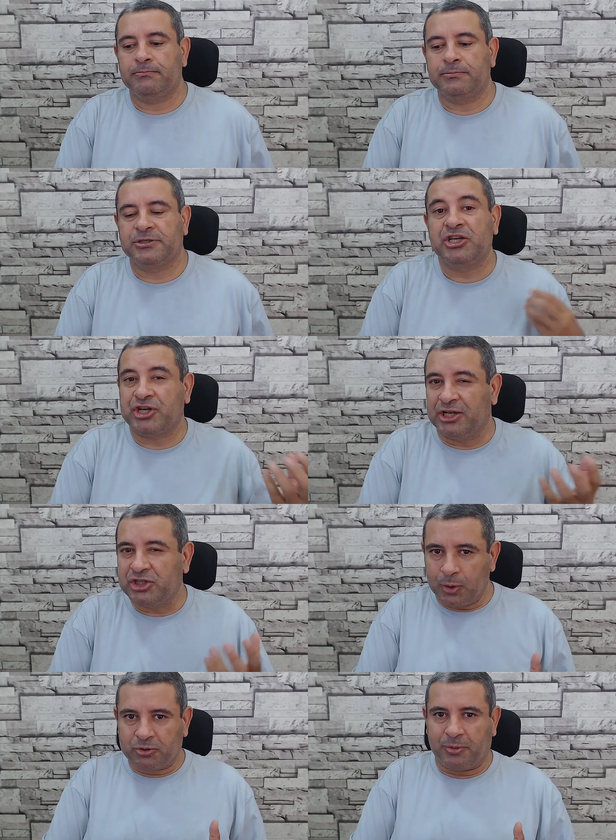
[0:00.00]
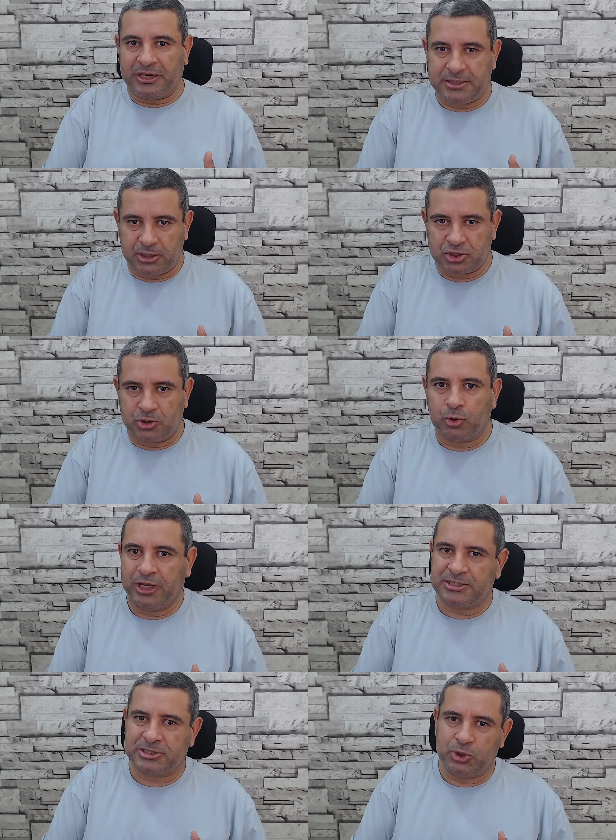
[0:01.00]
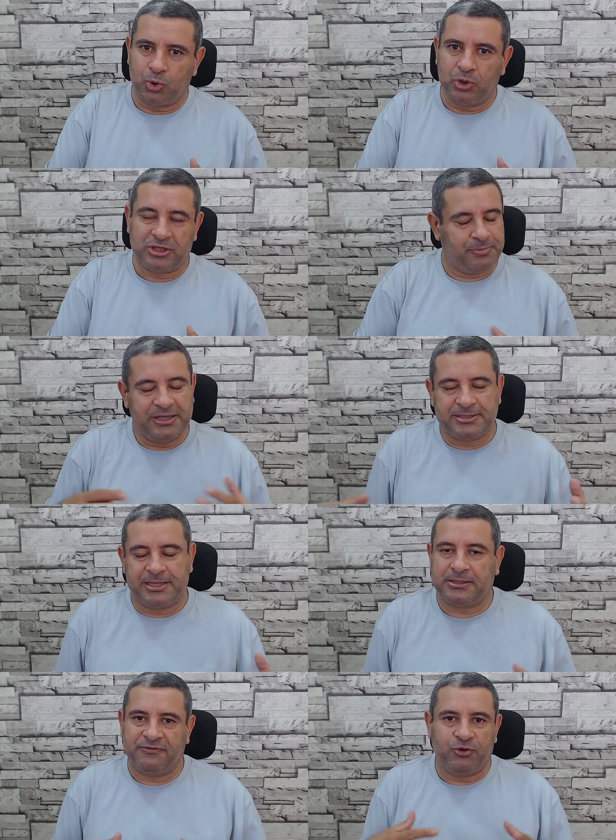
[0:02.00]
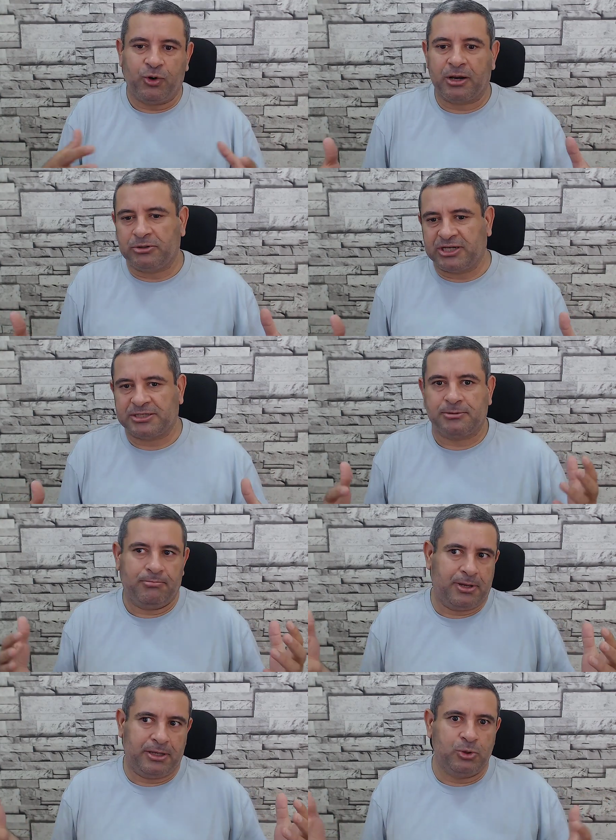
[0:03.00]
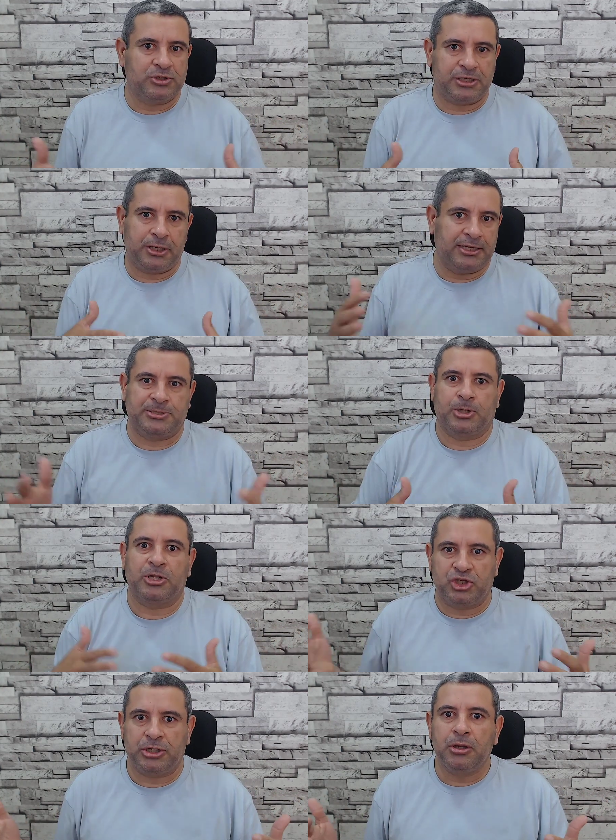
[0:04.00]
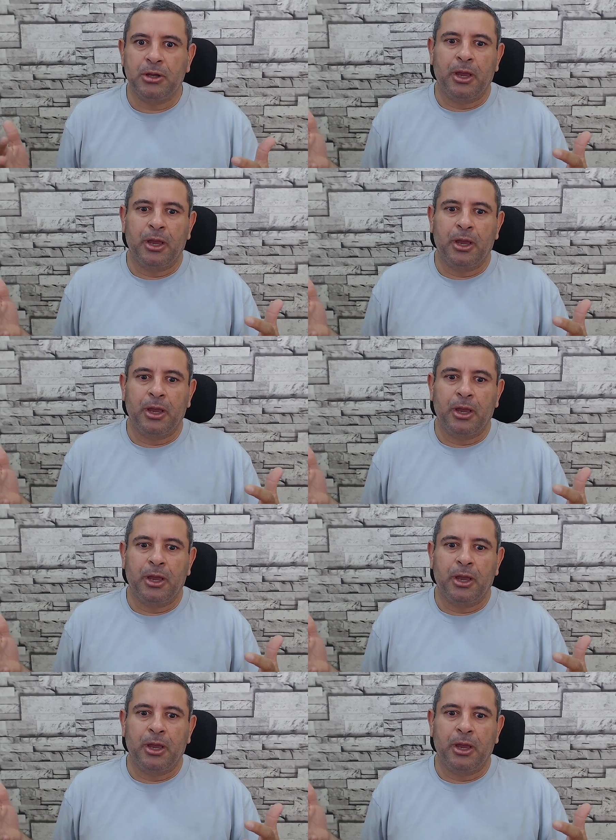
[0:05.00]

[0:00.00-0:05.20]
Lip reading: search engine optimization or SEO, it means that if you are just using a strategy